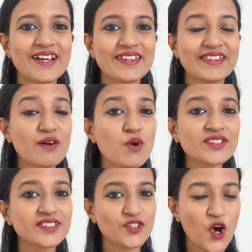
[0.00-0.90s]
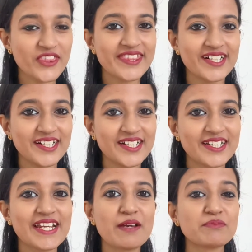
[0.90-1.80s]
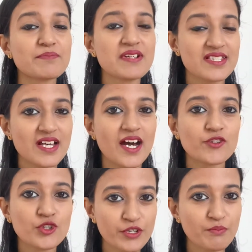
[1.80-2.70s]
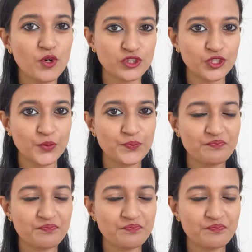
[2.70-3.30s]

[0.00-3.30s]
There was an author named Emoto.